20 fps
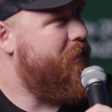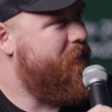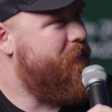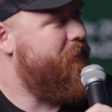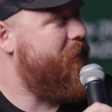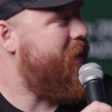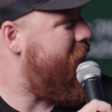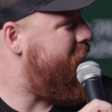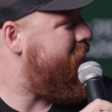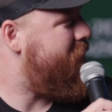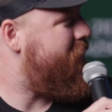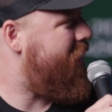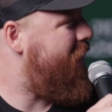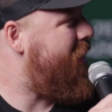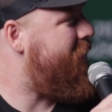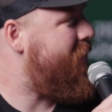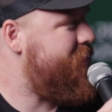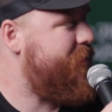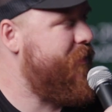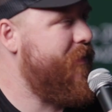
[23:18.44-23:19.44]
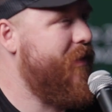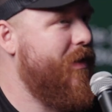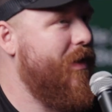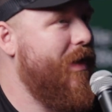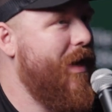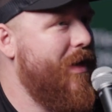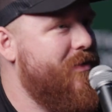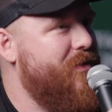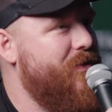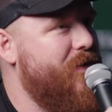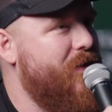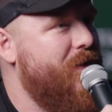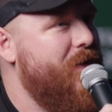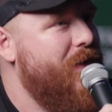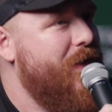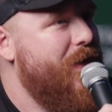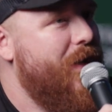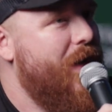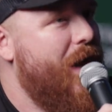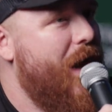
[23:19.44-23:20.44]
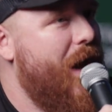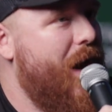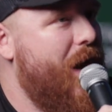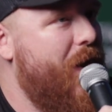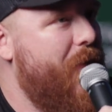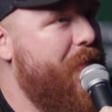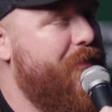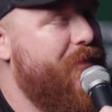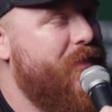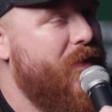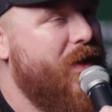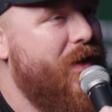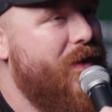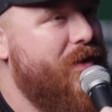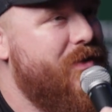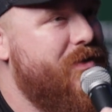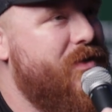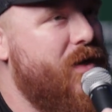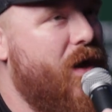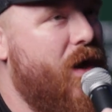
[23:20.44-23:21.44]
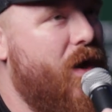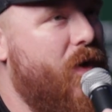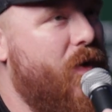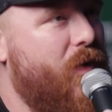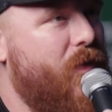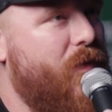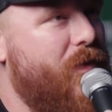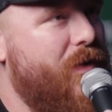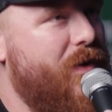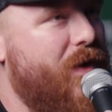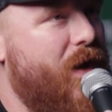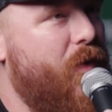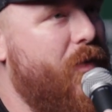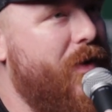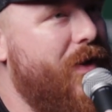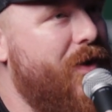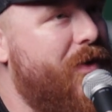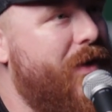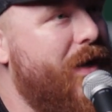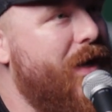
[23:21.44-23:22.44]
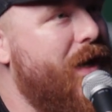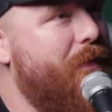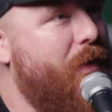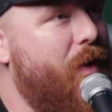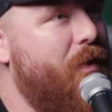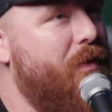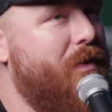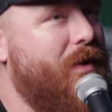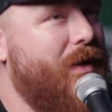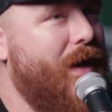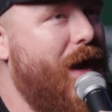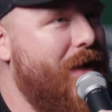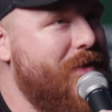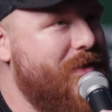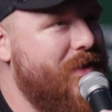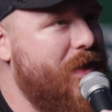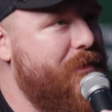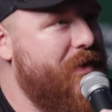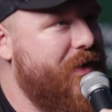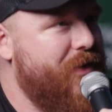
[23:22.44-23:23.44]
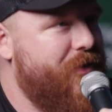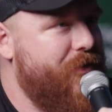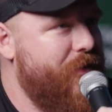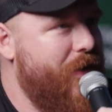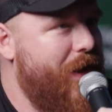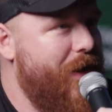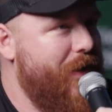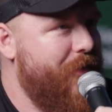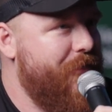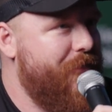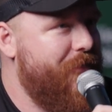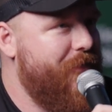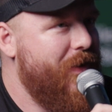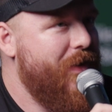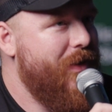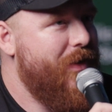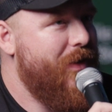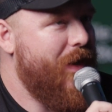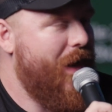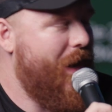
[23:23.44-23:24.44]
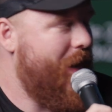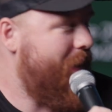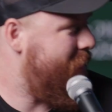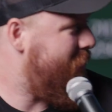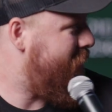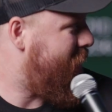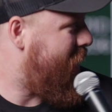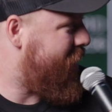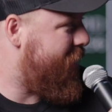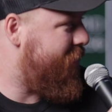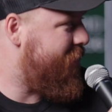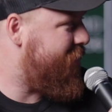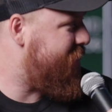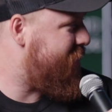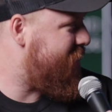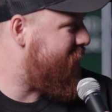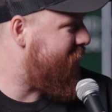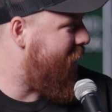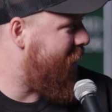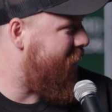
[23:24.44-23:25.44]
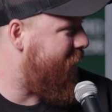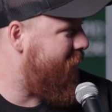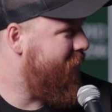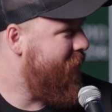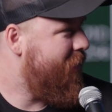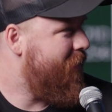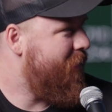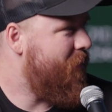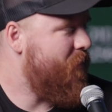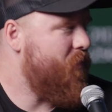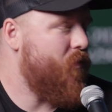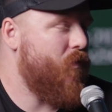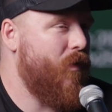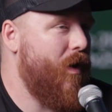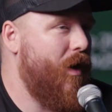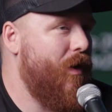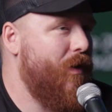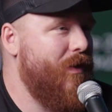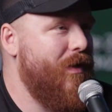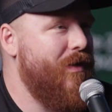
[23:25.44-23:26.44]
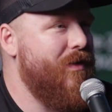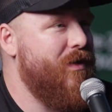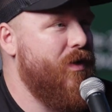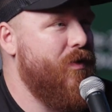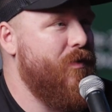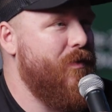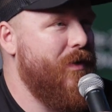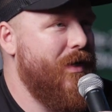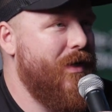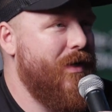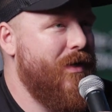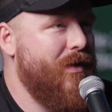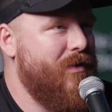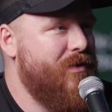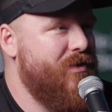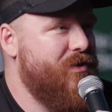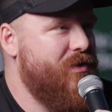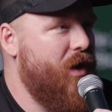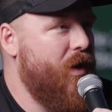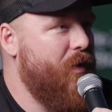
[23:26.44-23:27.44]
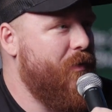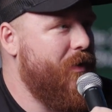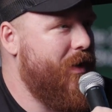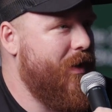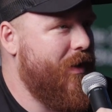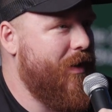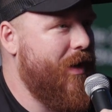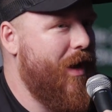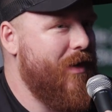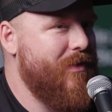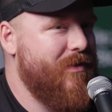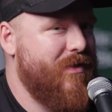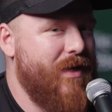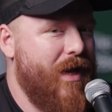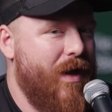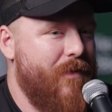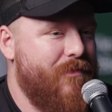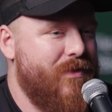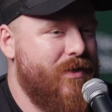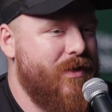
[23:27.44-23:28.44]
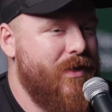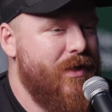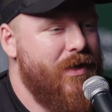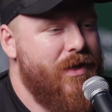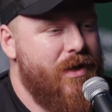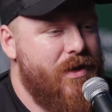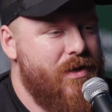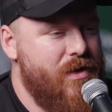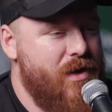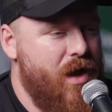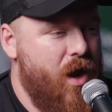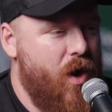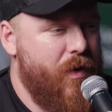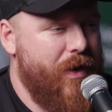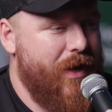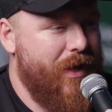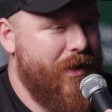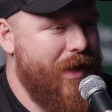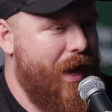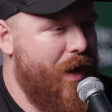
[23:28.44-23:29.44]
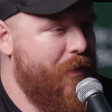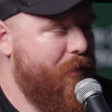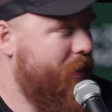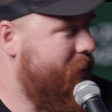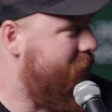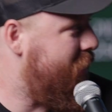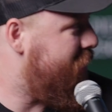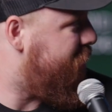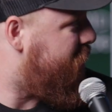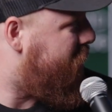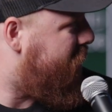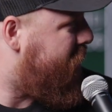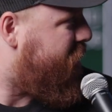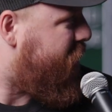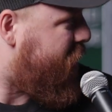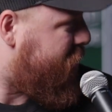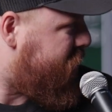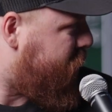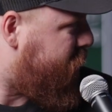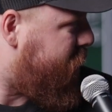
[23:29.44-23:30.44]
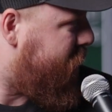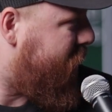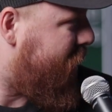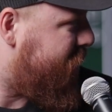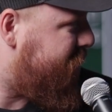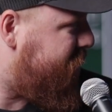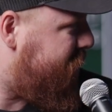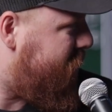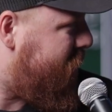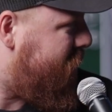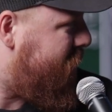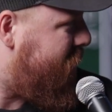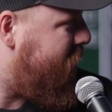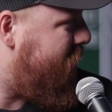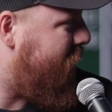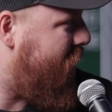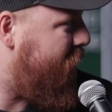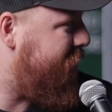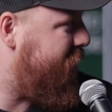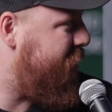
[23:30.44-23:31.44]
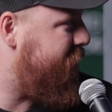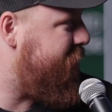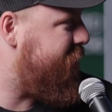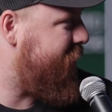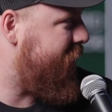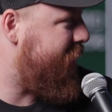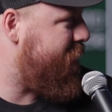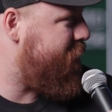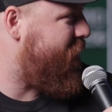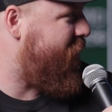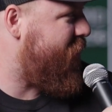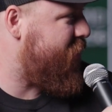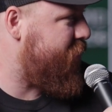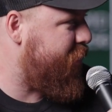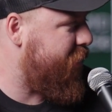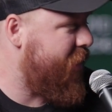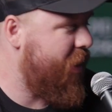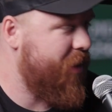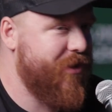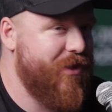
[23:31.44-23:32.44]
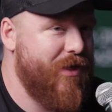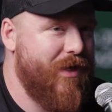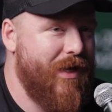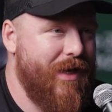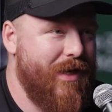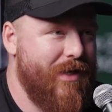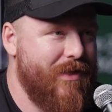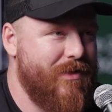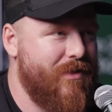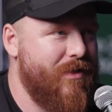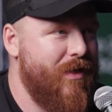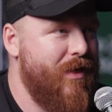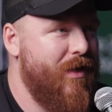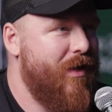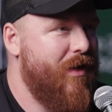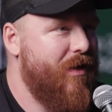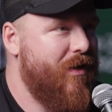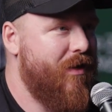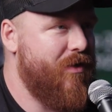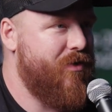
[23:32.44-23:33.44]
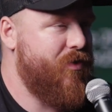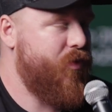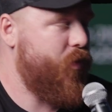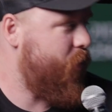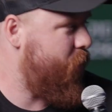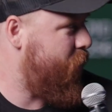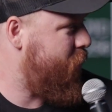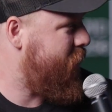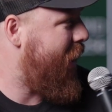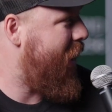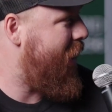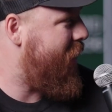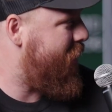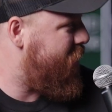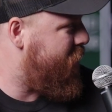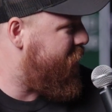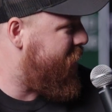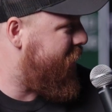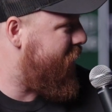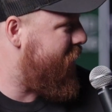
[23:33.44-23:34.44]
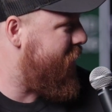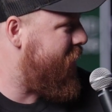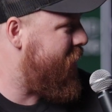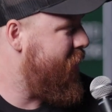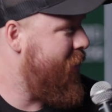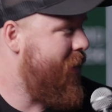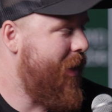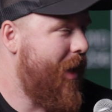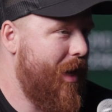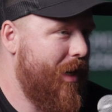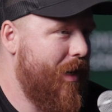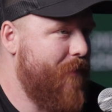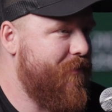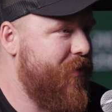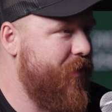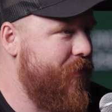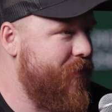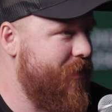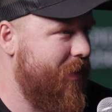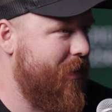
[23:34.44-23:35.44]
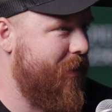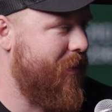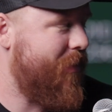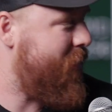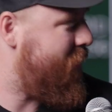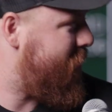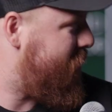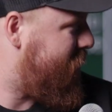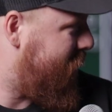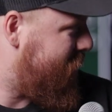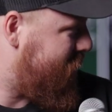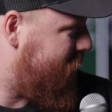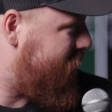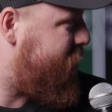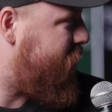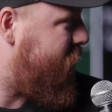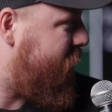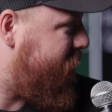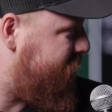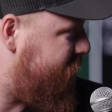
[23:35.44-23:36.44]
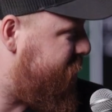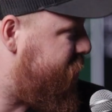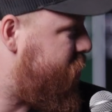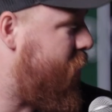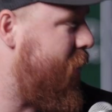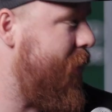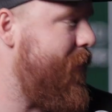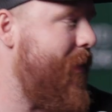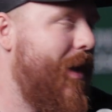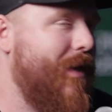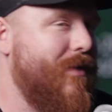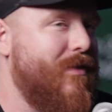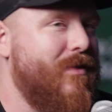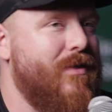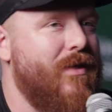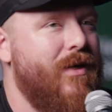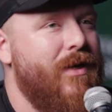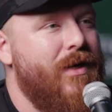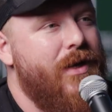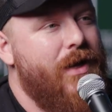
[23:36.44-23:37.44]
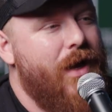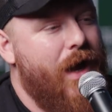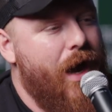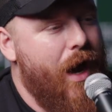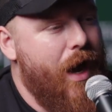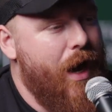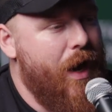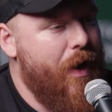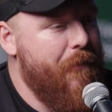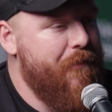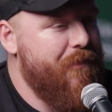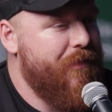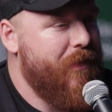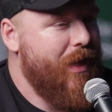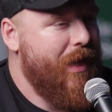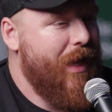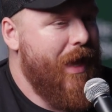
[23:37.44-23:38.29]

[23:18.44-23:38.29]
Yeah, that's a really good answer. So, when you think about concept and creative, like you just said, rarely do we start with a concept knowing that we're going to do it in virtual production. Usually virtual production is the tool that we end up choosing because it serves the story best. But